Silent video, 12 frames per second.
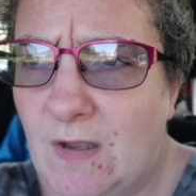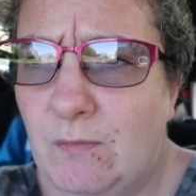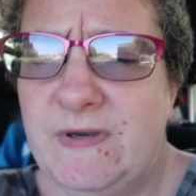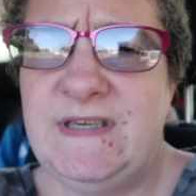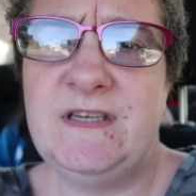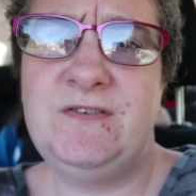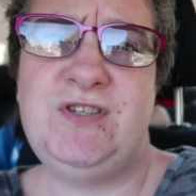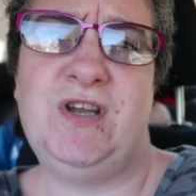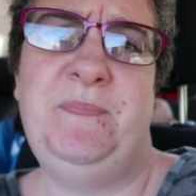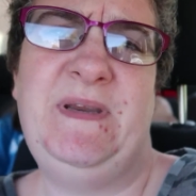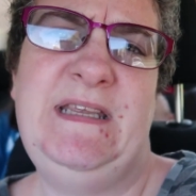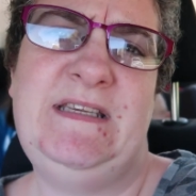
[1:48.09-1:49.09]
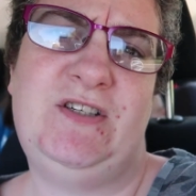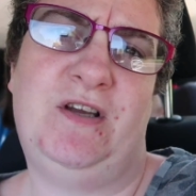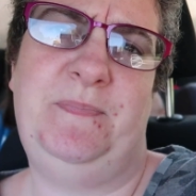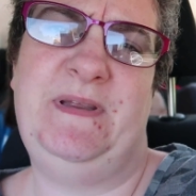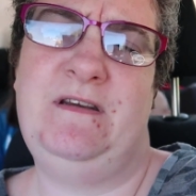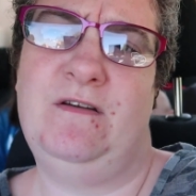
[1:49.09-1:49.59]
window shopping,
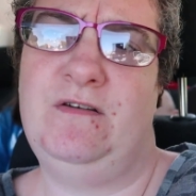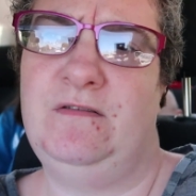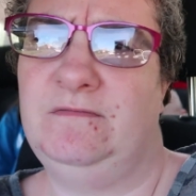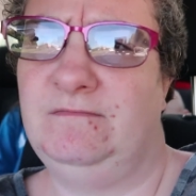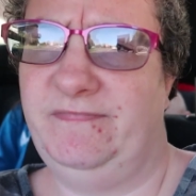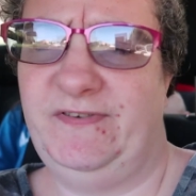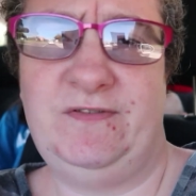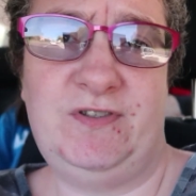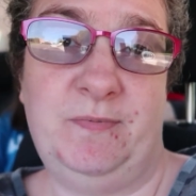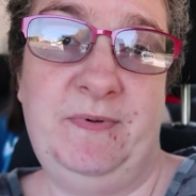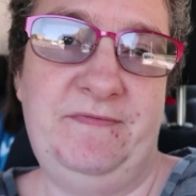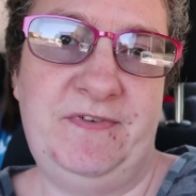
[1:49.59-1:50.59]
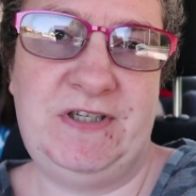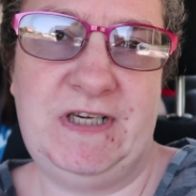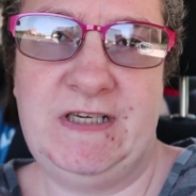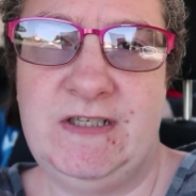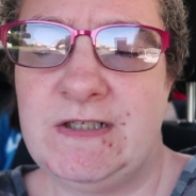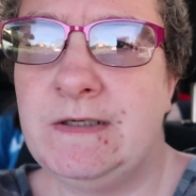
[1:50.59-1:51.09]
not food shopping for a
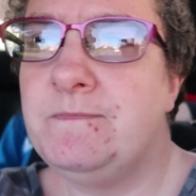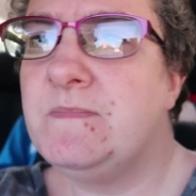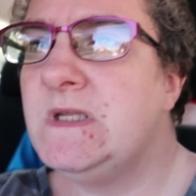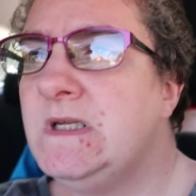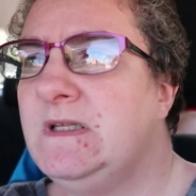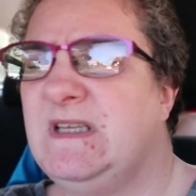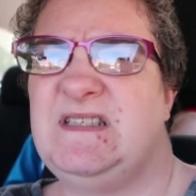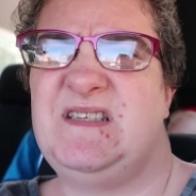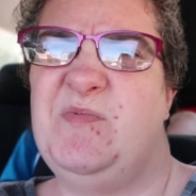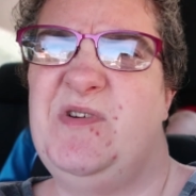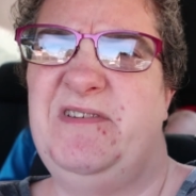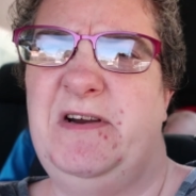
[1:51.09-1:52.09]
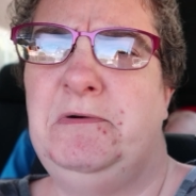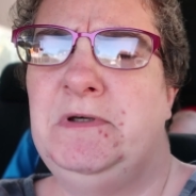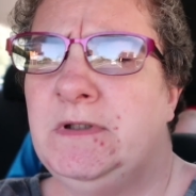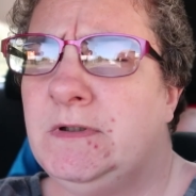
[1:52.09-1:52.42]
change. That's tomorrow.